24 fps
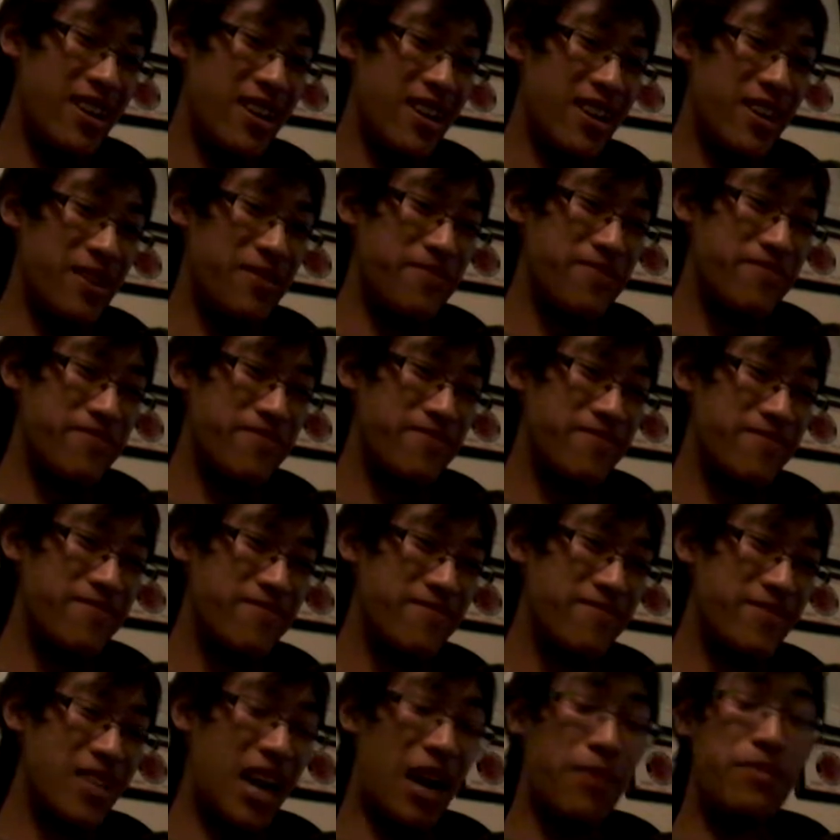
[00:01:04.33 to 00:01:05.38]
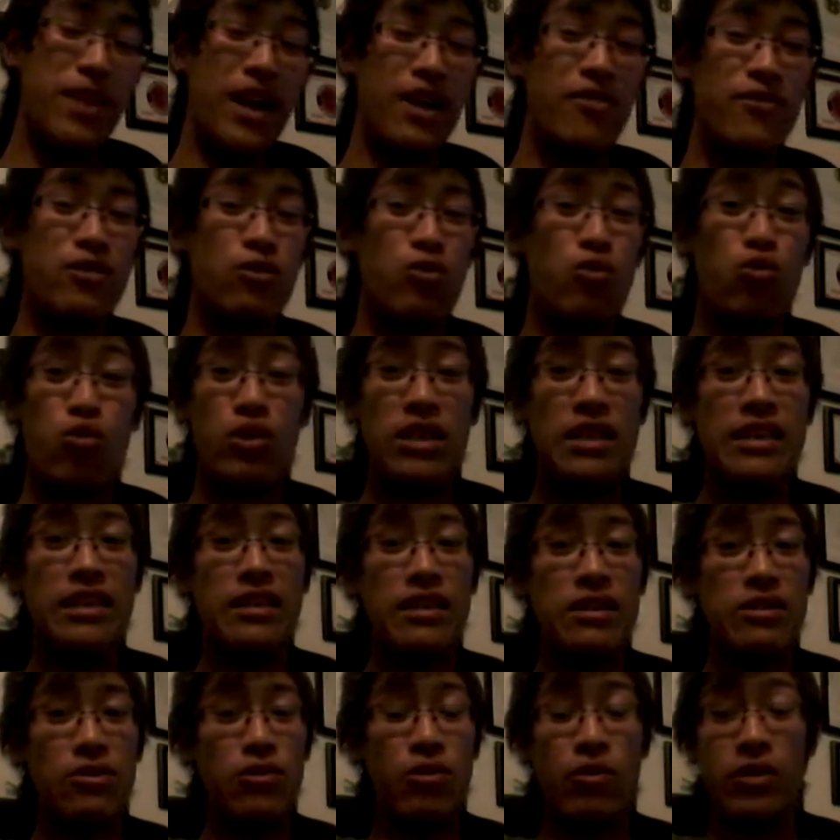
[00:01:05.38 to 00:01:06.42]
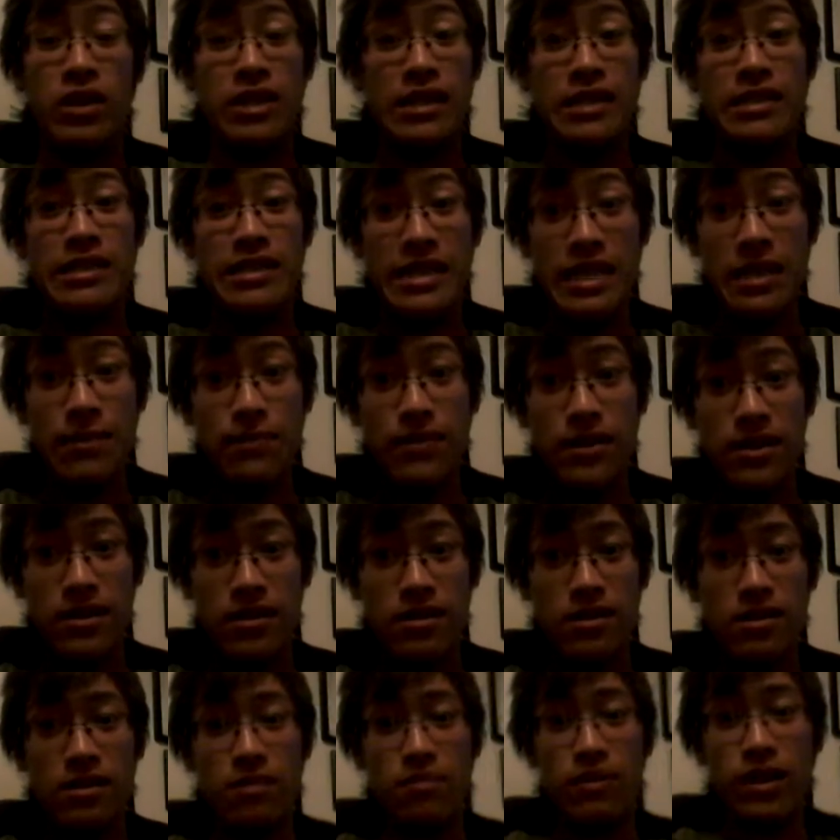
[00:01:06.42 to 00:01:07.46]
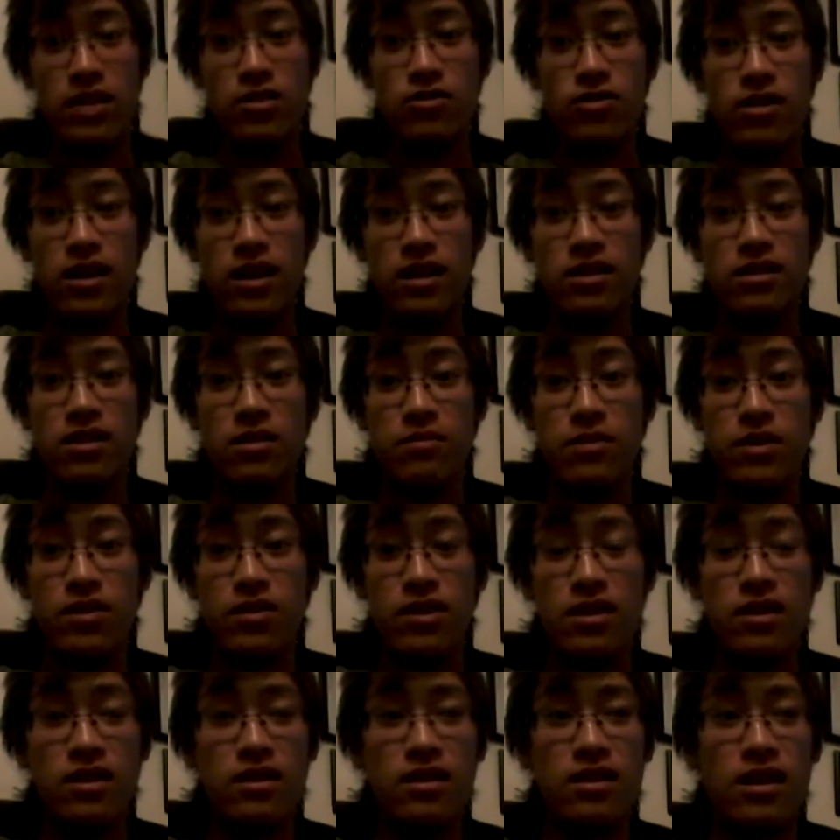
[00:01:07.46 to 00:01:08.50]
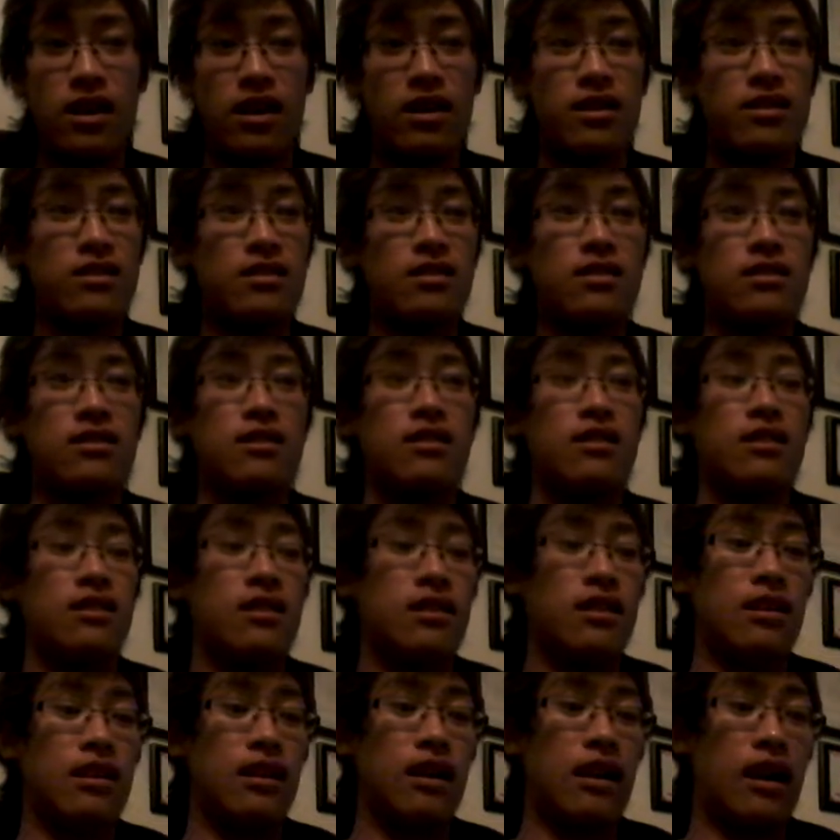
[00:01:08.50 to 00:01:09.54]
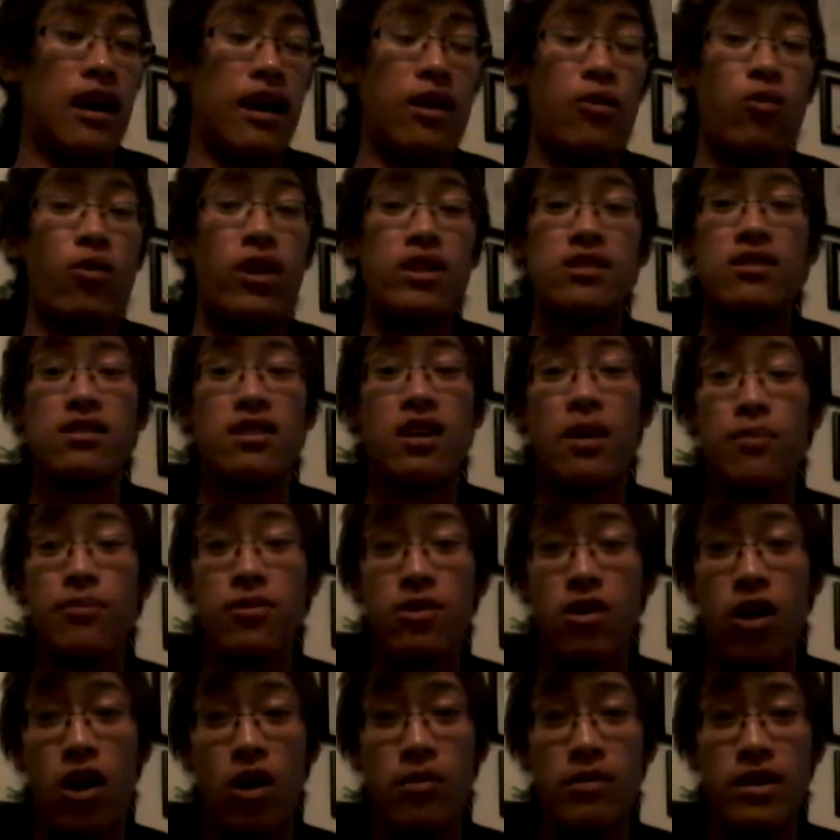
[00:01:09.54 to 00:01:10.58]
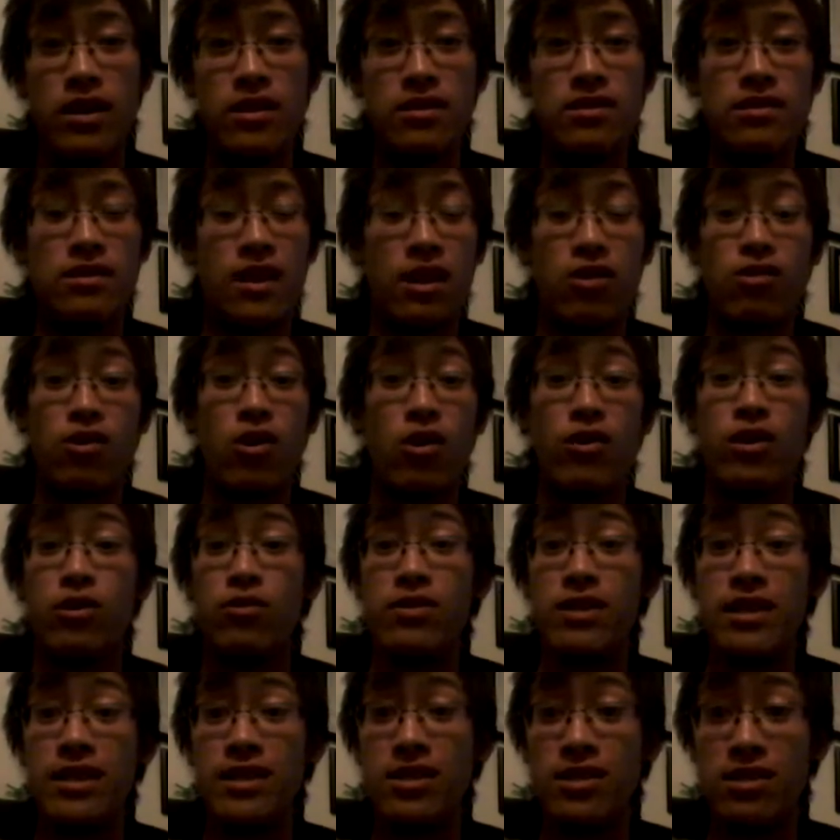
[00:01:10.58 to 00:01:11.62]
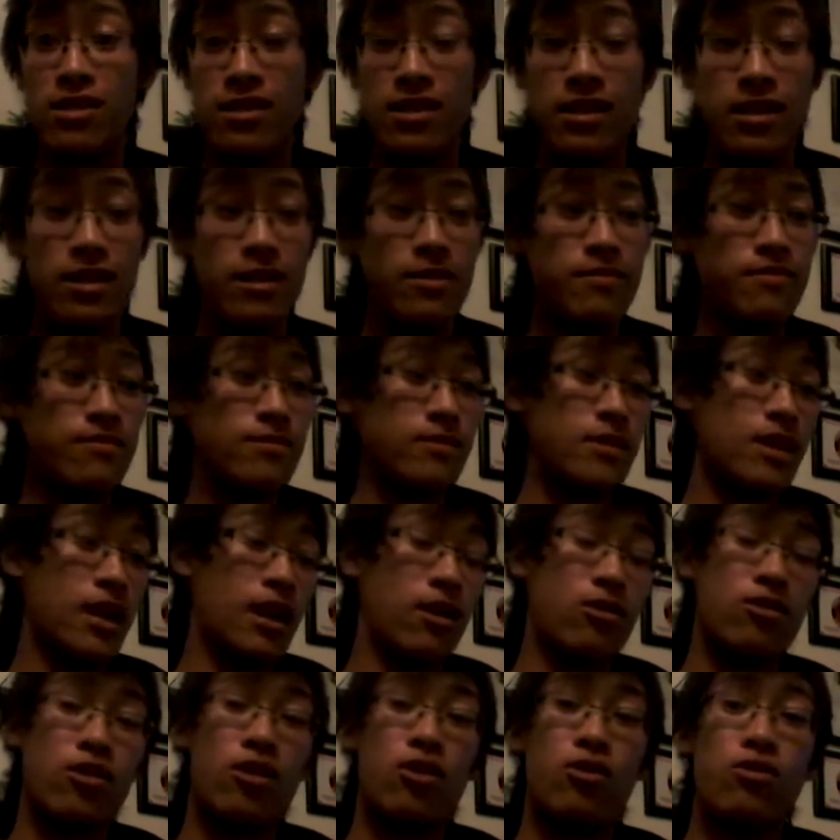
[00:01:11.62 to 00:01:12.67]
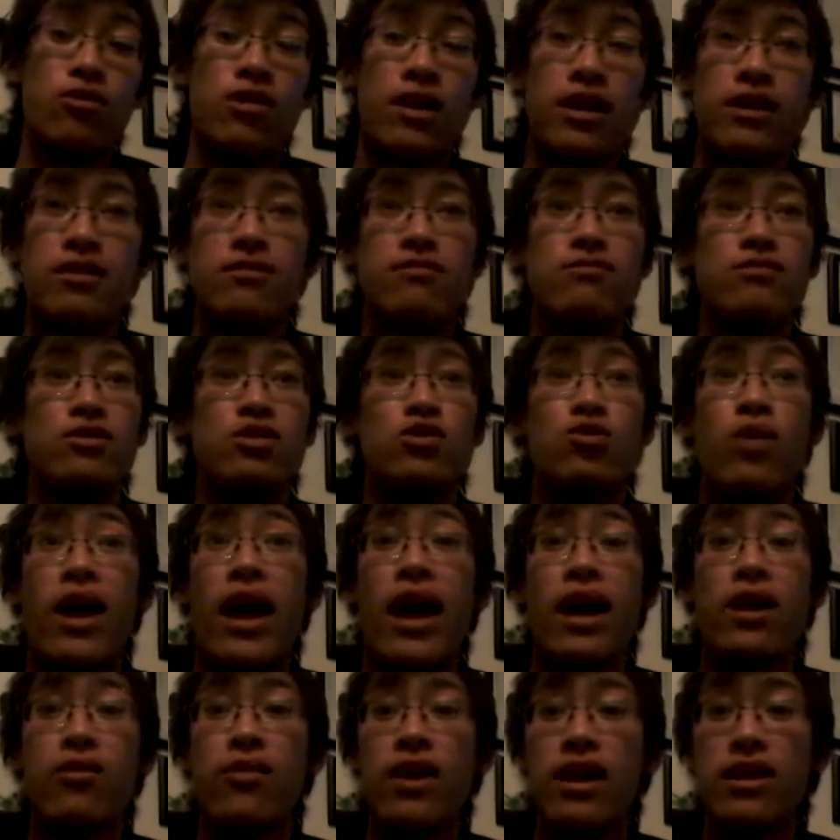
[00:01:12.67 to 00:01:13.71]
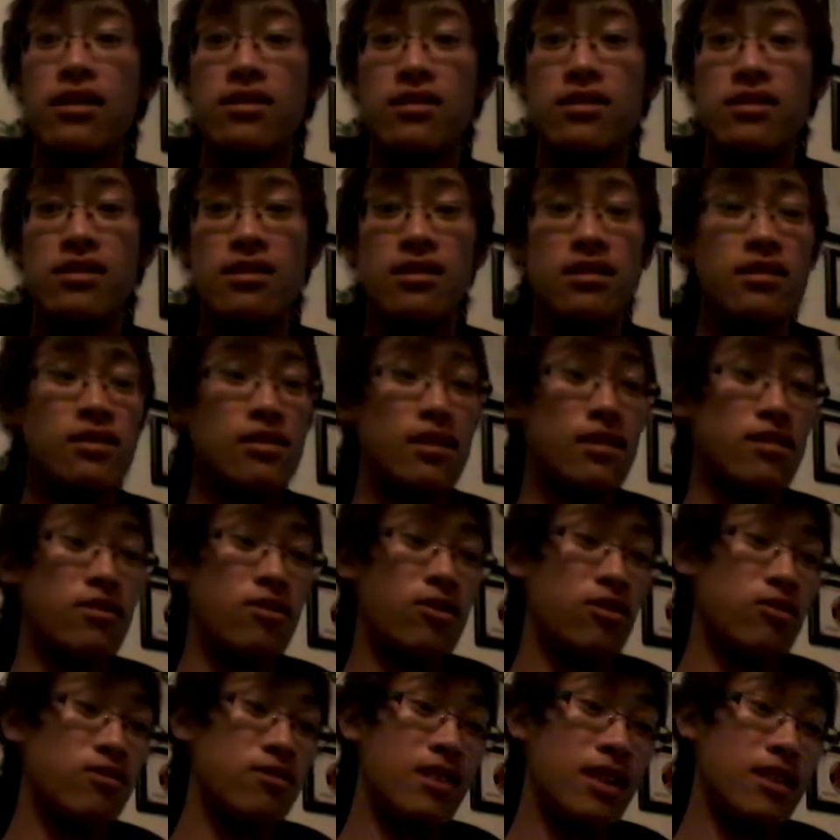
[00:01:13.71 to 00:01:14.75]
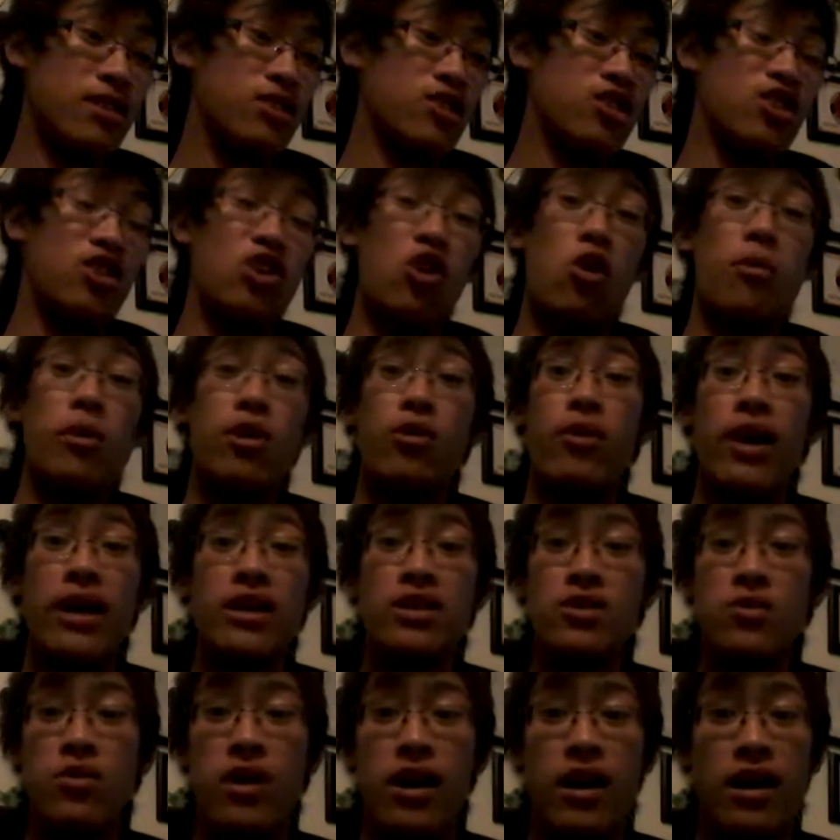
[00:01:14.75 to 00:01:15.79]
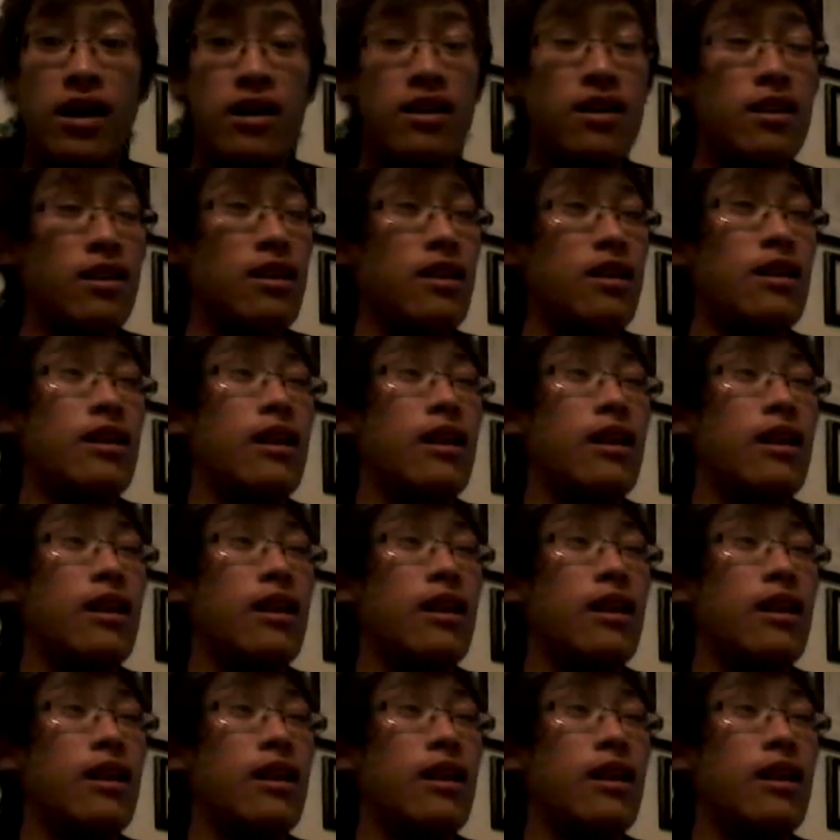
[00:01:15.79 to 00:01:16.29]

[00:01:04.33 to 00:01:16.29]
I'm not really deep into the petrolhead community. Like, I went to a couple of car meets. I don't go there religiously. I don't go to, like, drag races. I don't go to, like, Sonoma Raceway.